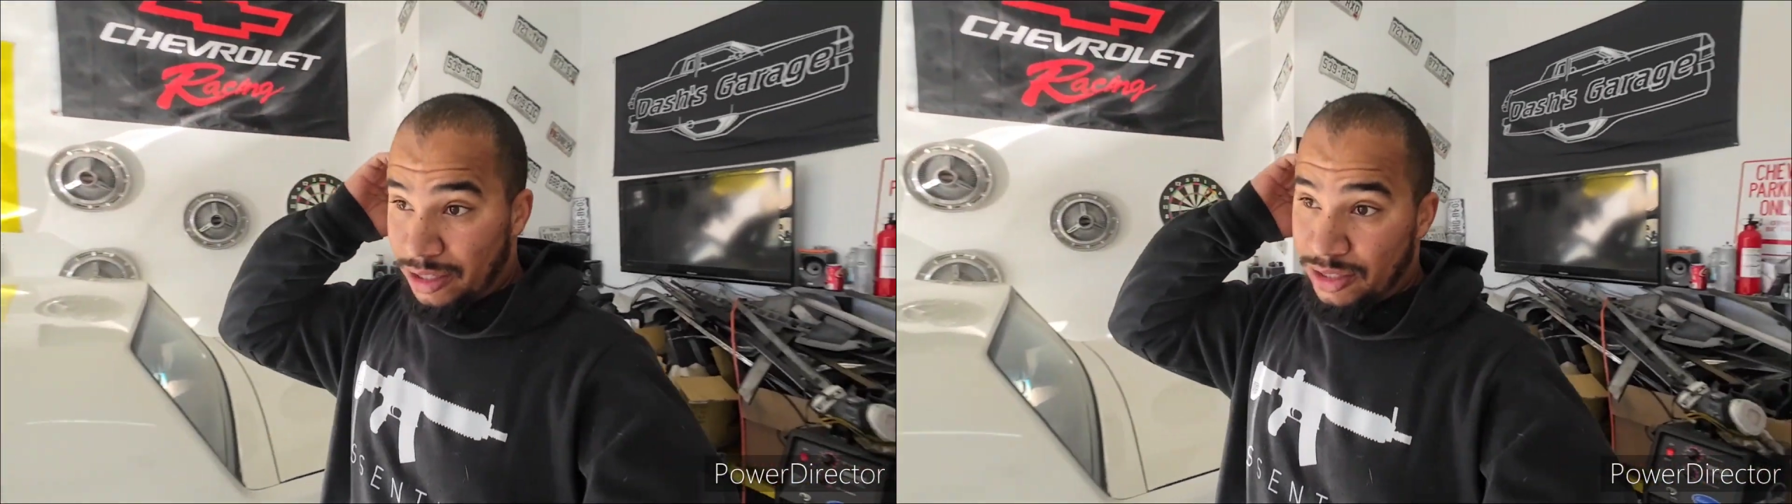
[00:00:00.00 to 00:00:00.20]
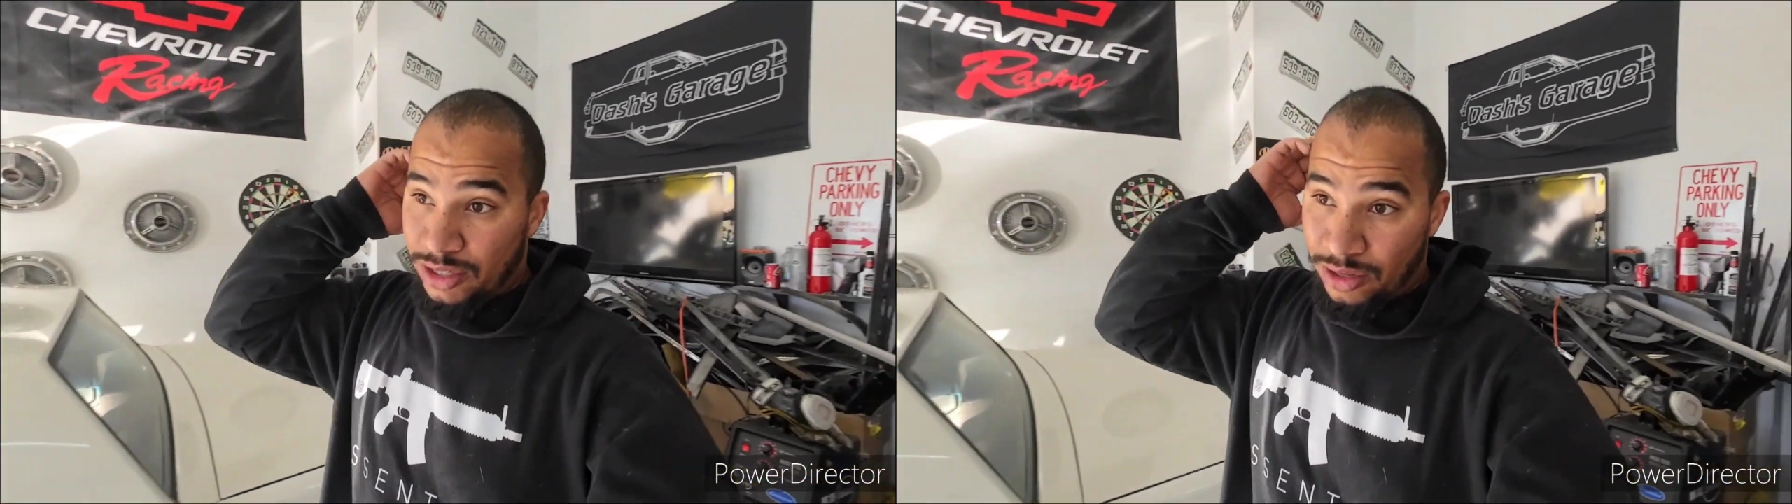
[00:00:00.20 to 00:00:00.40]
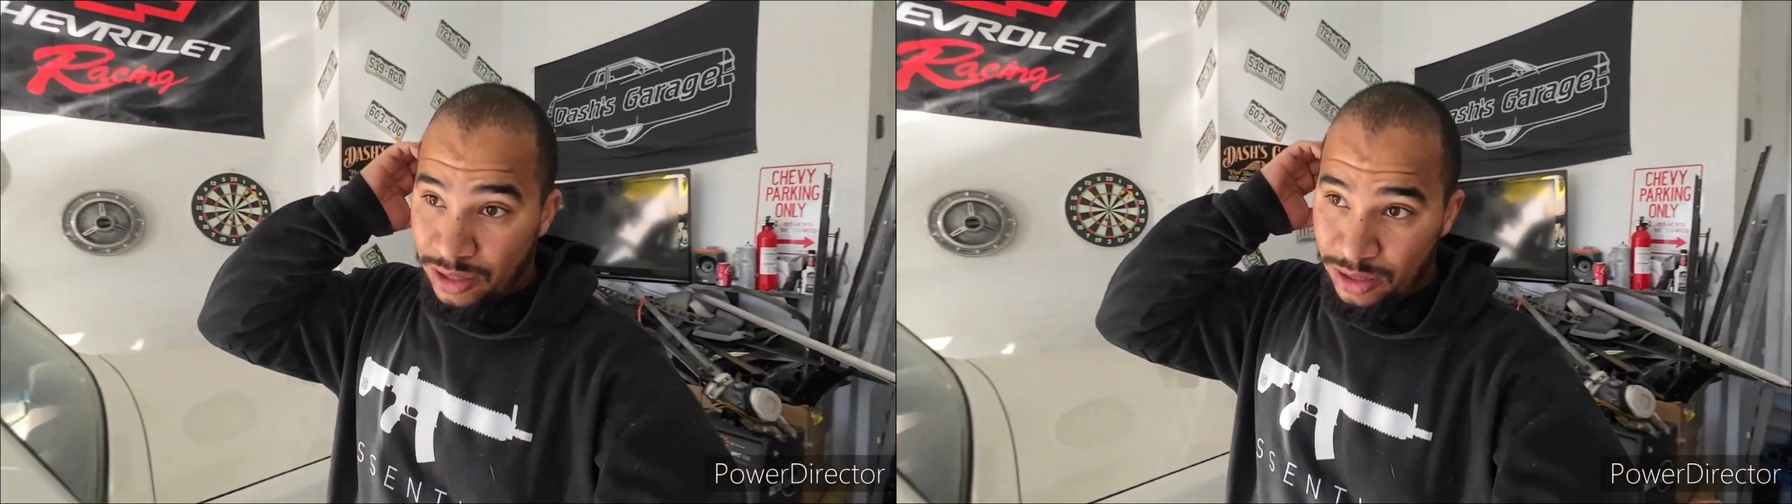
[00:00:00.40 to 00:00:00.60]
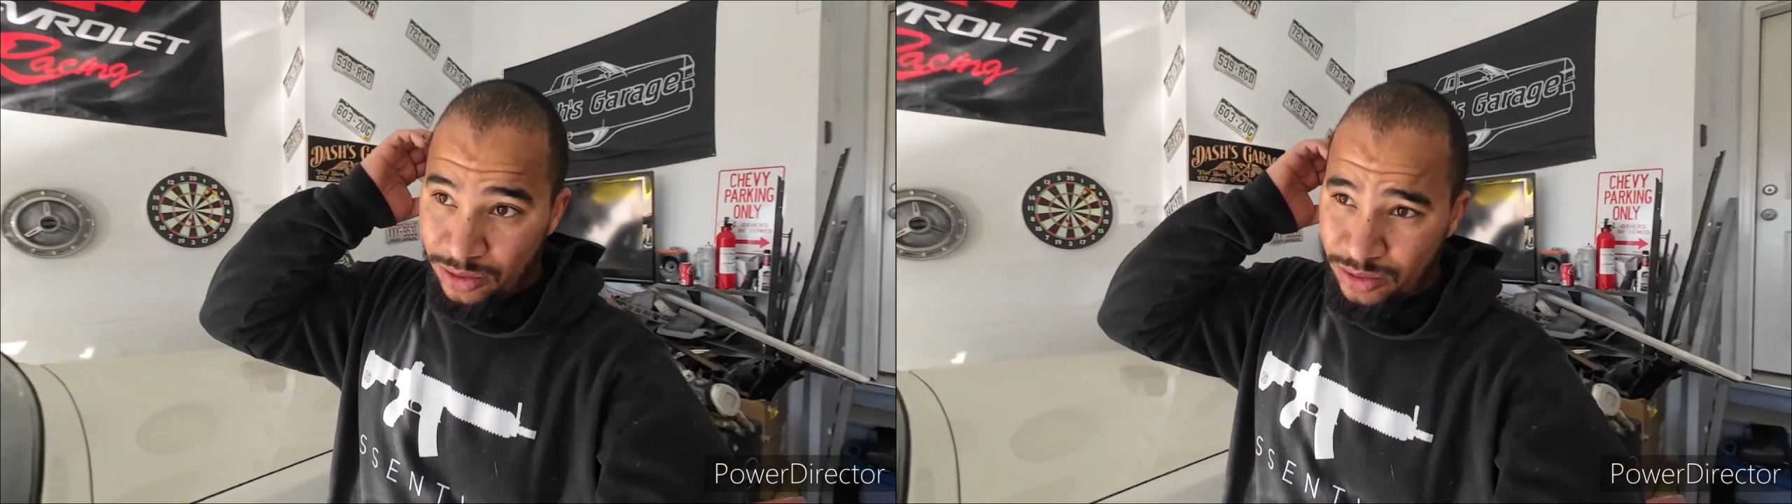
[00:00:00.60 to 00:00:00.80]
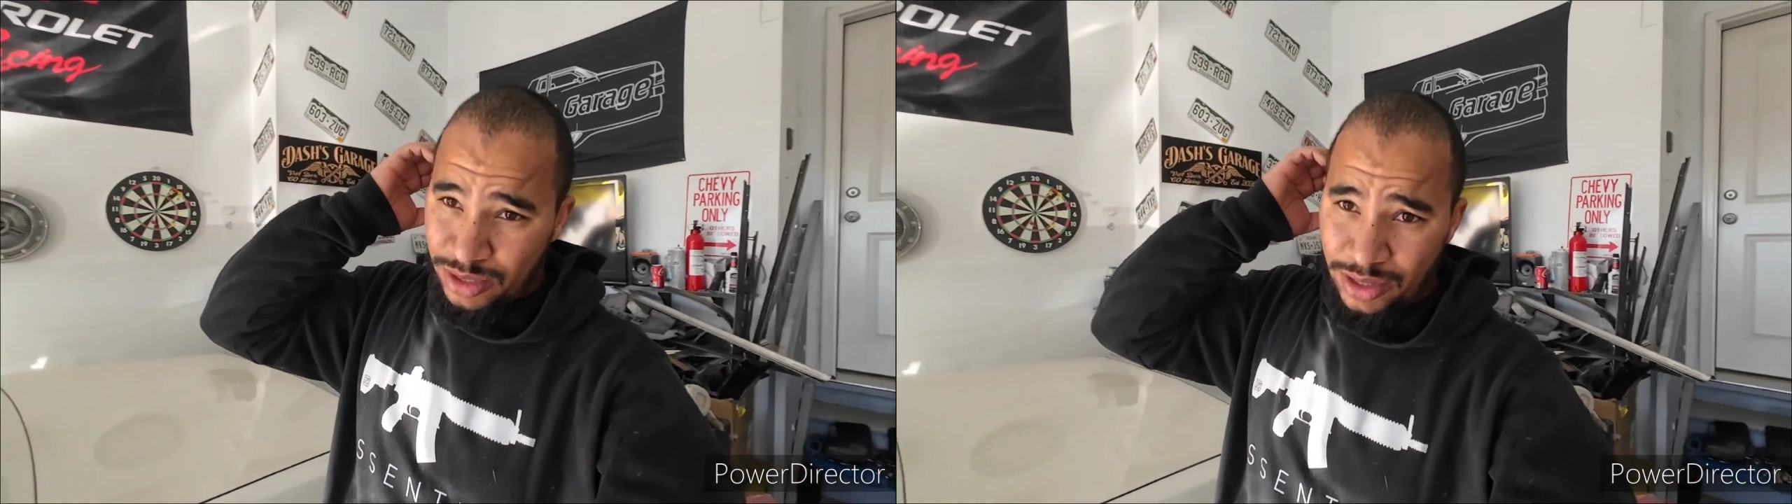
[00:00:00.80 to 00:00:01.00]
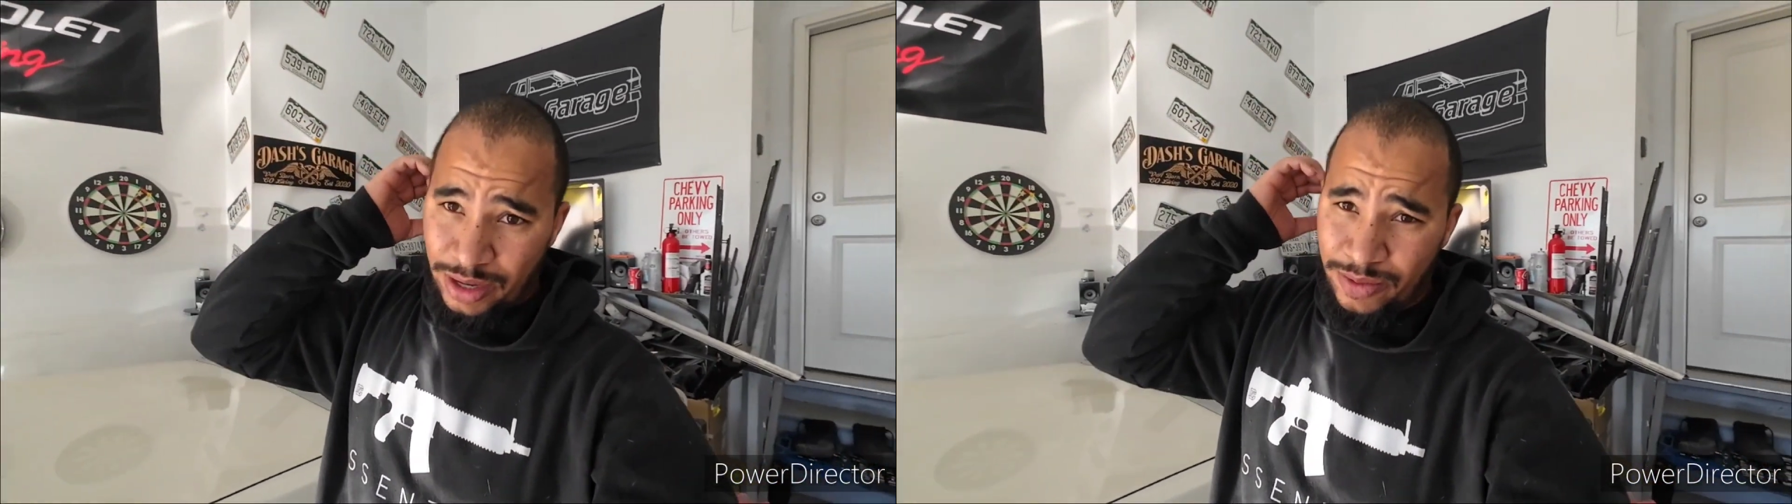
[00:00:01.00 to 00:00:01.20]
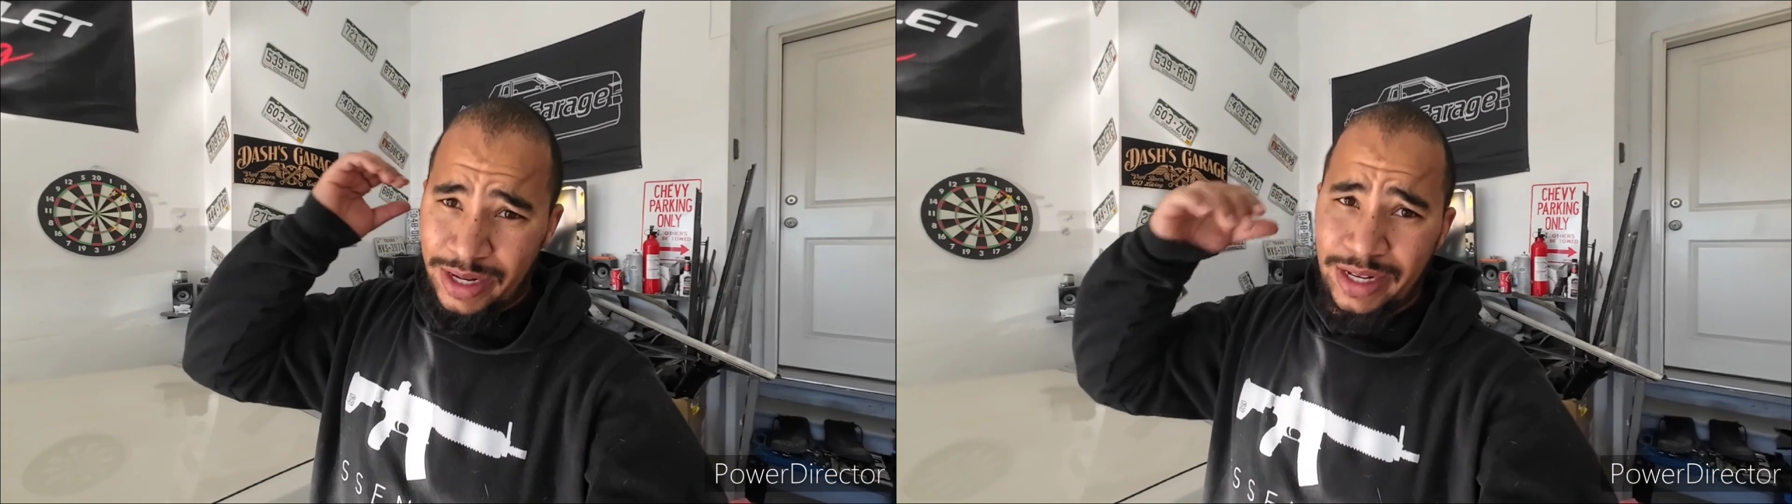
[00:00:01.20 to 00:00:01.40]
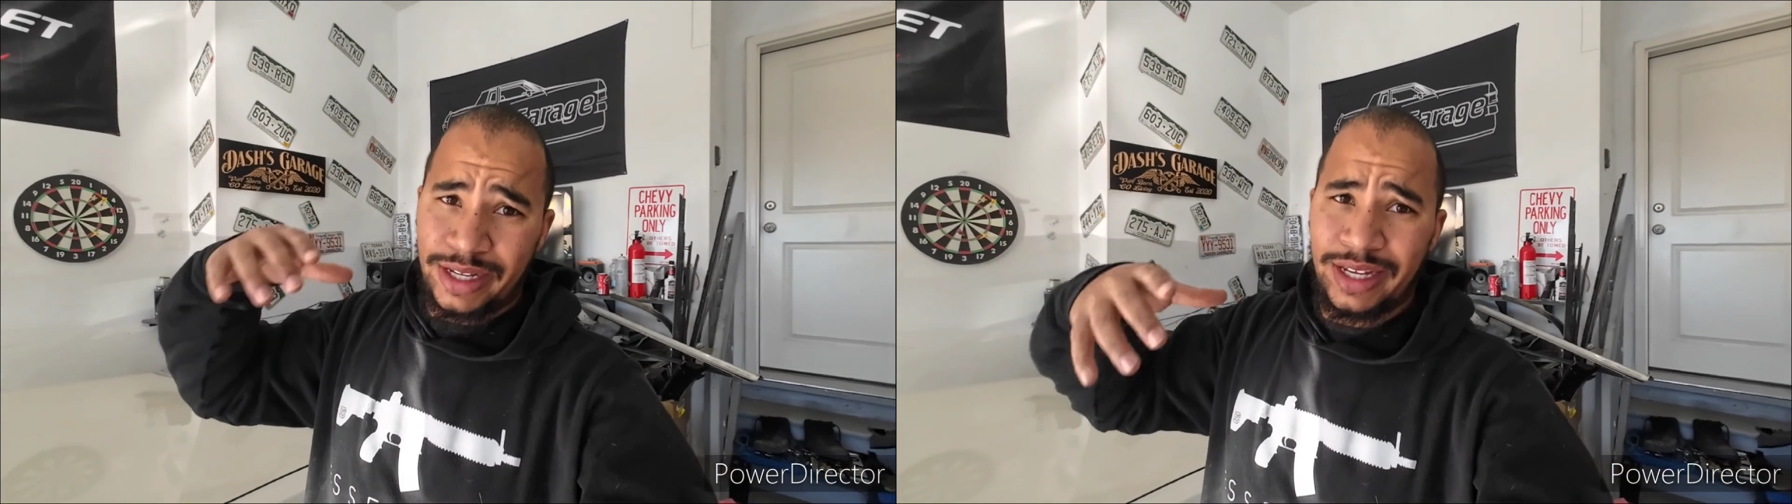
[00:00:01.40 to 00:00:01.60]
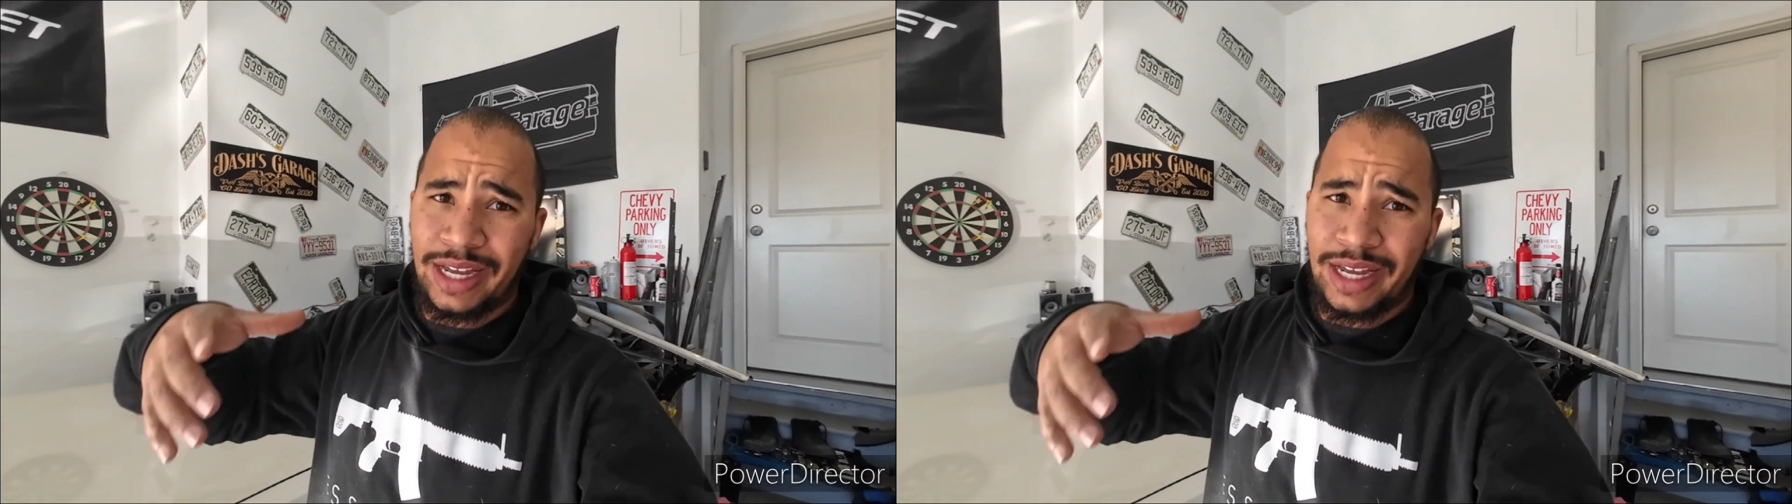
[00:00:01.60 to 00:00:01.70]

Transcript: install those so that way